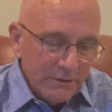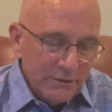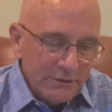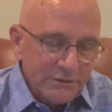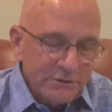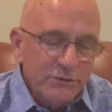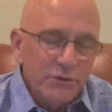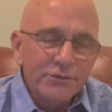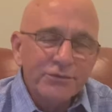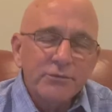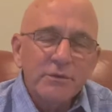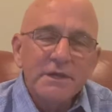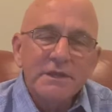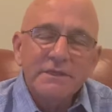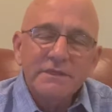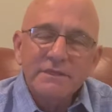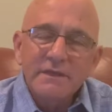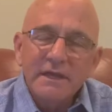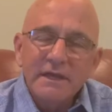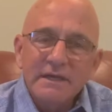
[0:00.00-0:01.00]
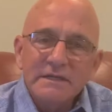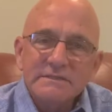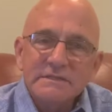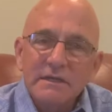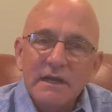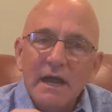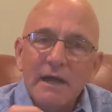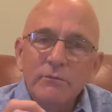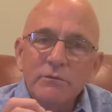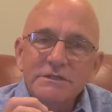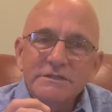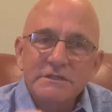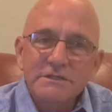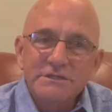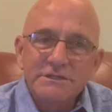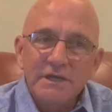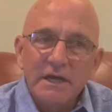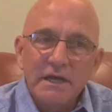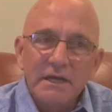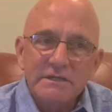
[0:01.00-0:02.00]
There's 2 or 3 things that I would
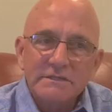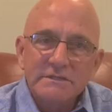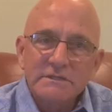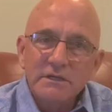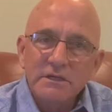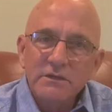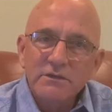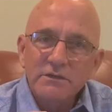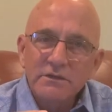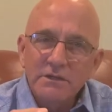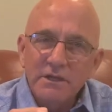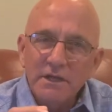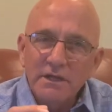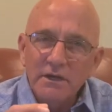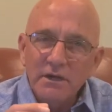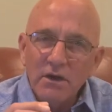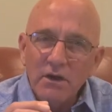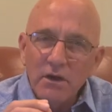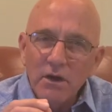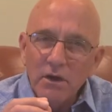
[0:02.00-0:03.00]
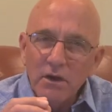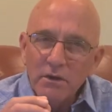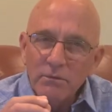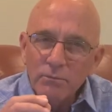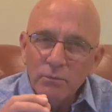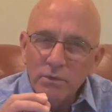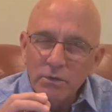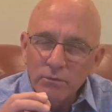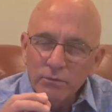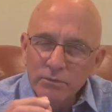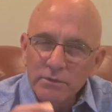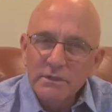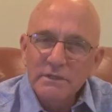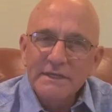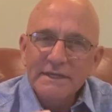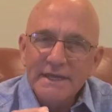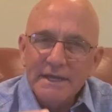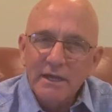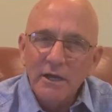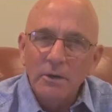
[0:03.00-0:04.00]
suggest that will
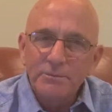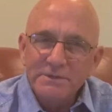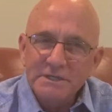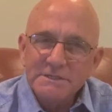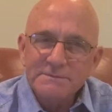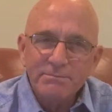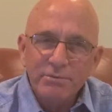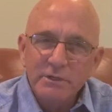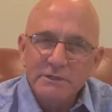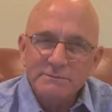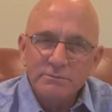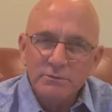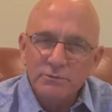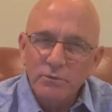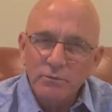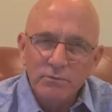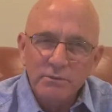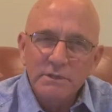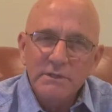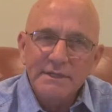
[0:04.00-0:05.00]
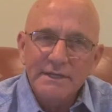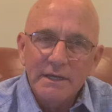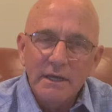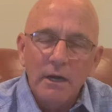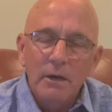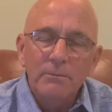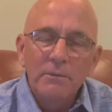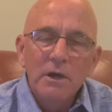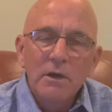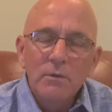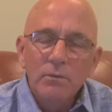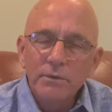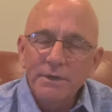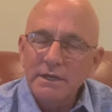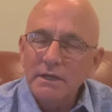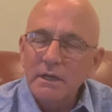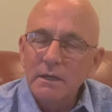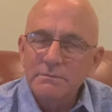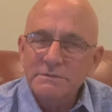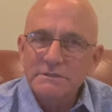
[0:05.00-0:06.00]
really help. These principles will really help
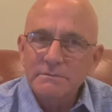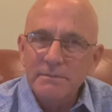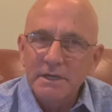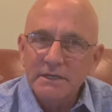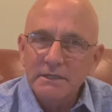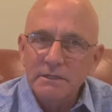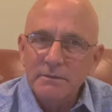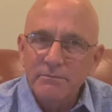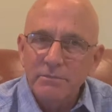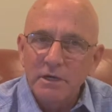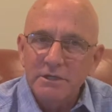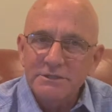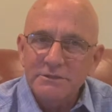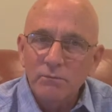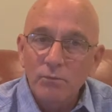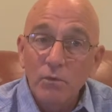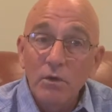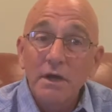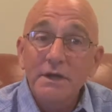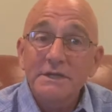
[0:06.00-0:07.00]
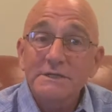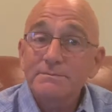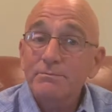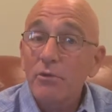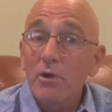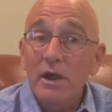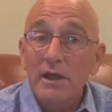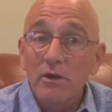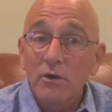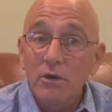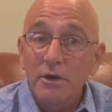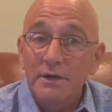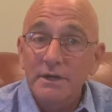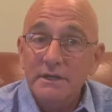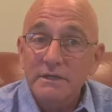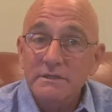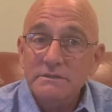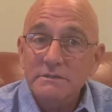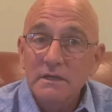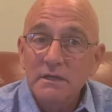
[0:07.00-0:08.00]
when it comes to making a budget. One is
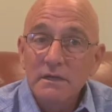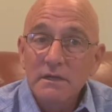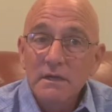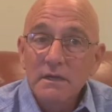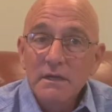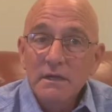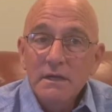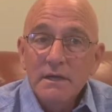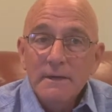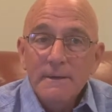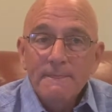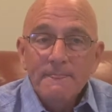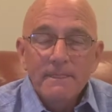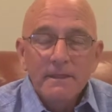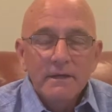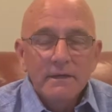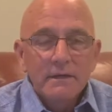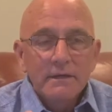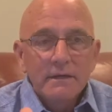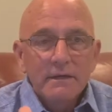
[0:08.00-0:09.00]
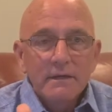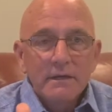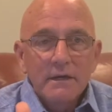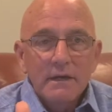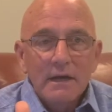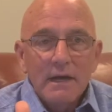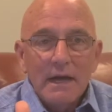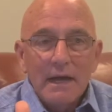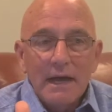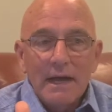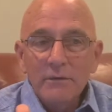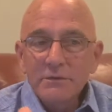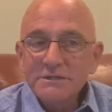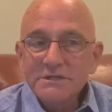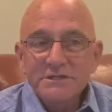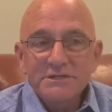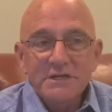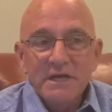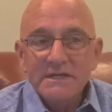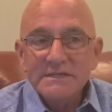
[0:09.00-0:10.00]
priorities. I
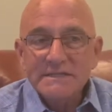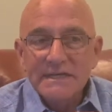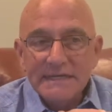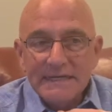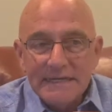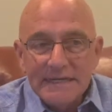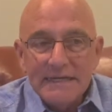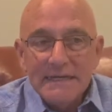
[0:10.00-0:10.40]
would suggest that